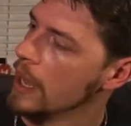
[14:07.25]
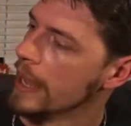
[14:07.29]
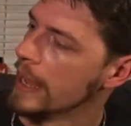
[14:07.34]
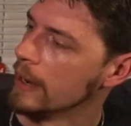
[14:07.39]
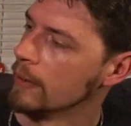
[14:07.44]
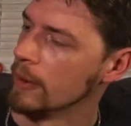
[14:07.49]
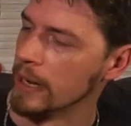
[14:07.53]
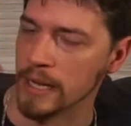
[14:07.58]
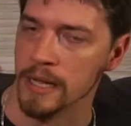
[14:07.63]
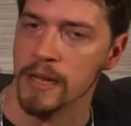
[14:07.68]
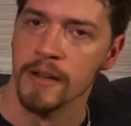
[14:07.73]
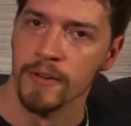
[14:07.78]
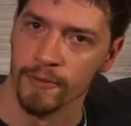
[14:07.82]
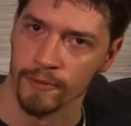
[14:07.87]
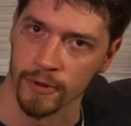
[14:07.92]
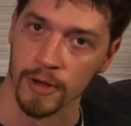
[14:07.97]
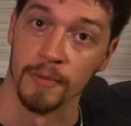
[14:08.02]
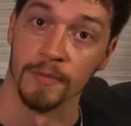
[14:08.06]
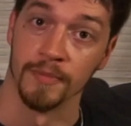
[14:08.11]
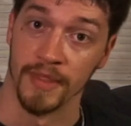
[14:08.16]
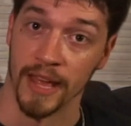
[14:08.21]
Anyway,
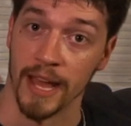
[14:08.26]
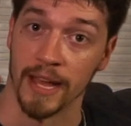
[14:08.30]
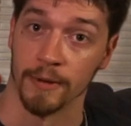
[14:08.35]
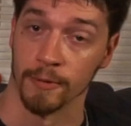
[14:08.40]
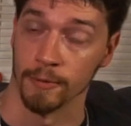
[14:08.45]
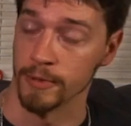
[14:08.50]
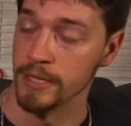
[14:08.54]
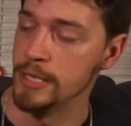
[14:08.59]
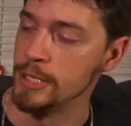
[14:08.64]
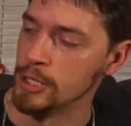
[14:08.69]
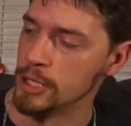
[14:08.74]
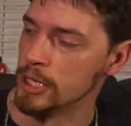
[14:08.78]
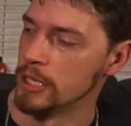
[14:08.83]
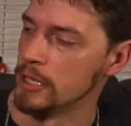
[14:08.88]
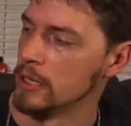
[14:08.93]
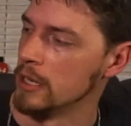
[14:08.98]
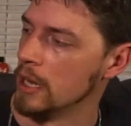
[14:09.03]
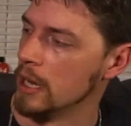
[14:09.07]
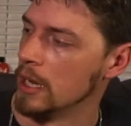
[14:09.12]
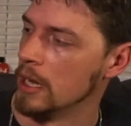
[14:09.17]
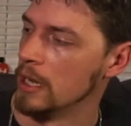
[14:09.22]
from that
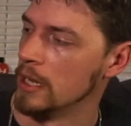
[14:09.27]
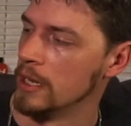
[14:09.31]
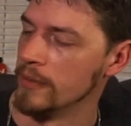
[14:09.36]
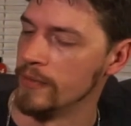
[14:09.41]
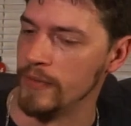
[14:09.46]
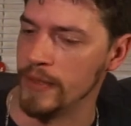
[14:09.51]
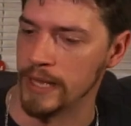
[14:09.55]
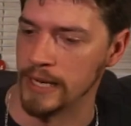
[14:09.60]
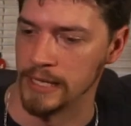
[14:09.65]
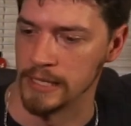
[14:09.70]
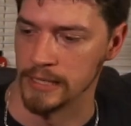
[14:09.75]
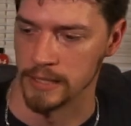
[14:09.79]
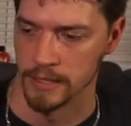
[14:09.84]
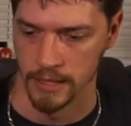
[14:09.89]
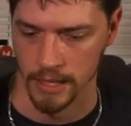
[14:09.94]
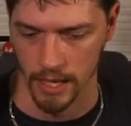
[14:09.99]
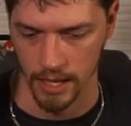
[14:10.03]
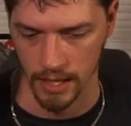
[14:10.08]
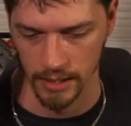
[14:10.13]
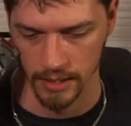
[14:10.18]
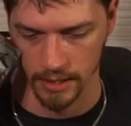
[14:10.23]
region that is
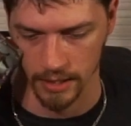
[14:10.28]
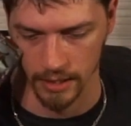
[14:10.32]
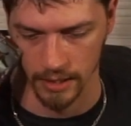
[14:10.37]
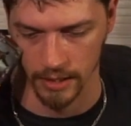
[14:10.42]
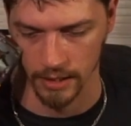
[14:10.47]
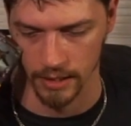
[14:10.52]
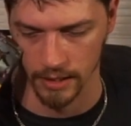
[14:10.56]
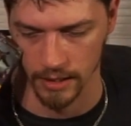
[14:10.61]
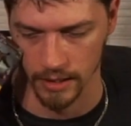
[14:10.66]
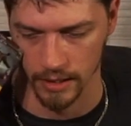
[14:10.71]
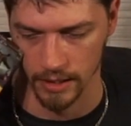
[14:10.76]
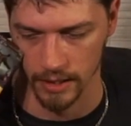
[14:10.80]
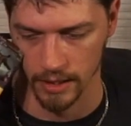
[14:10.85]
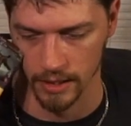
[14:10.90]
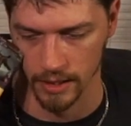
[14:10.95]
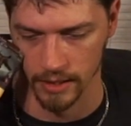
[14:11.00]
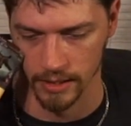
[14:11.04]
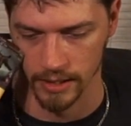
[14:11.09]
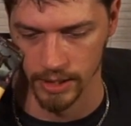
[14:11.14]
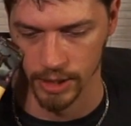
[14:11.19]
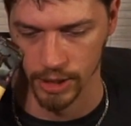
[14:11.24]
not
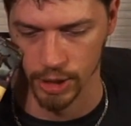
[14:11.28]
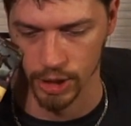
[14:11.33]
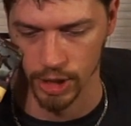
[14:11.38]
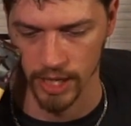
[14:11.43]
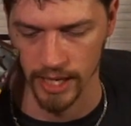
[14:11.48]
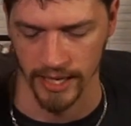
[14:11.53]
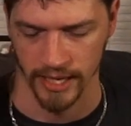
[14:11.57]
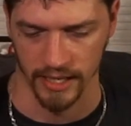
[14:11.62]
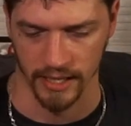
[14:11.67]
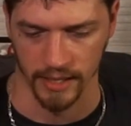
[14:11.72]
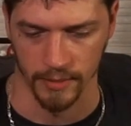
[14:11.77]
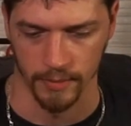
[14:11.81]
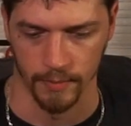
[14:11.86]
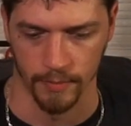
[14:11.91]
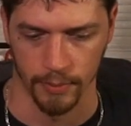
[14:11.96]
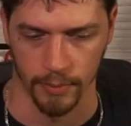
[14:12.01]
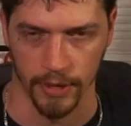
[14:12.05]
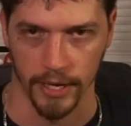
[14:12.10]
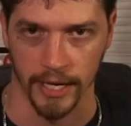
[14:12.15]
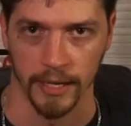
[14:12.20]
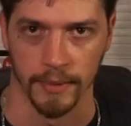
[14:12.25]
a giant
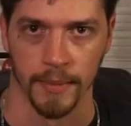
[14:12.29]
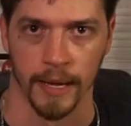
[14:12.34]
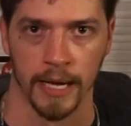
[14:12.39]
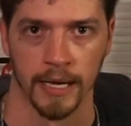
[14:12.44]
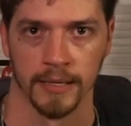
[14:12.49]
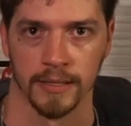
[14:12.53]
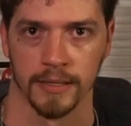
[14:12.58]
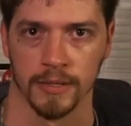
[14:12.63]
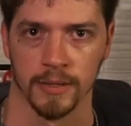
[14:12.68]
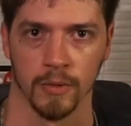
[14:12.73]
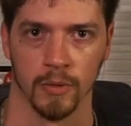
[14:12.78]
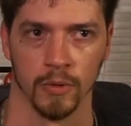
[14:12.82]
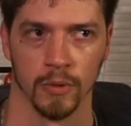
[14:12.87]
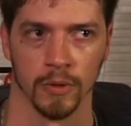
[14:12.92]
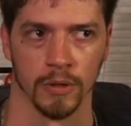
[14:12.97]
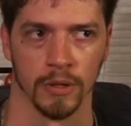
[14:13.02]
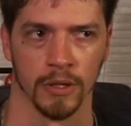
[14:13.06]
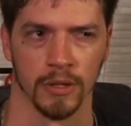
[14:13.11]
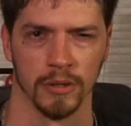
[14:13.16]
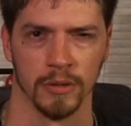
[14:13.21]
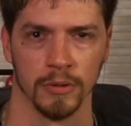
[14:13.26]
brain mass
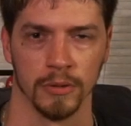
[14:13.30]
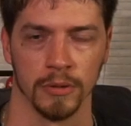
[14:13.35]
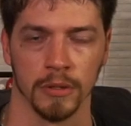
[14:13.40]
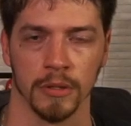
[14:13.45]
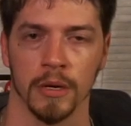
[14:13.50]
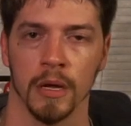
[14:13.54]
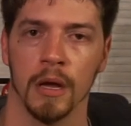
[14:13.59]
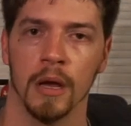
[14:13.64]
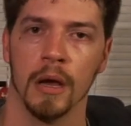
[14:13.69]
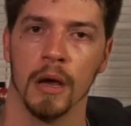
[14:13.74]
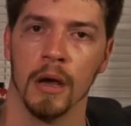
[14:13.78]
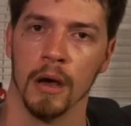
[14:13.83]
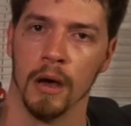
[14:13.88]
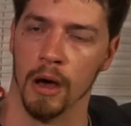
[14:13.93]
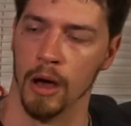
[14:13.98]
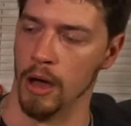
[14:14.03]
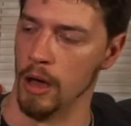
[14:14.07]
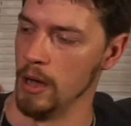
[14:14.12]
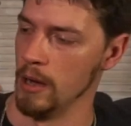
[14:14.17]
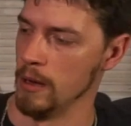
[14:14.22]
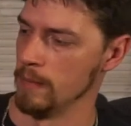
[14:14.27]
or illusion
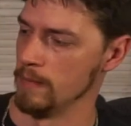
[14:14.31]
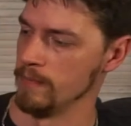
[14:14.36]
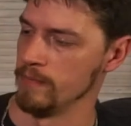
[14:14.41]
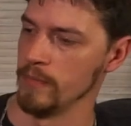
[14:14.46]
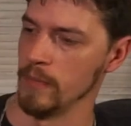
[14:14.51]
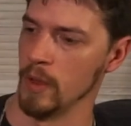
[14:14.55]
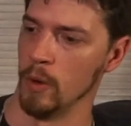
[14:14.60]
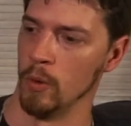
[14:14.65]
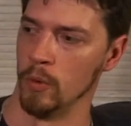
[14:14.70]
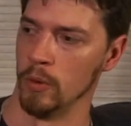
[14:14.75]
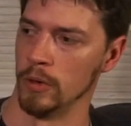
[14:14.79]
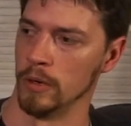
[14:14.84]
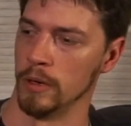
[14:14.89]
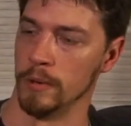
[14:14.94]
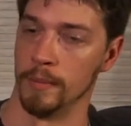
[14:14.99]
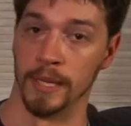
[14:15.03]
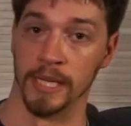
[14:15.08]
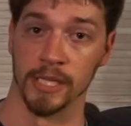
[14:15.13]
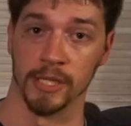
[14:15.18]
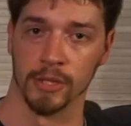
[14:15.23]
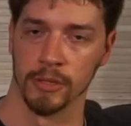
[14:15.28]
or a
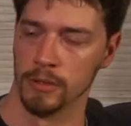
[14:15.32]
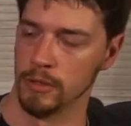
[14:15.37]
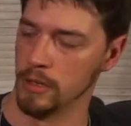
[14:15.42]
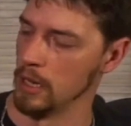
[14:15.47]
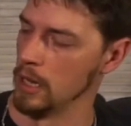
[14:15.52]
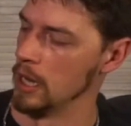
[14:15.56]
mage.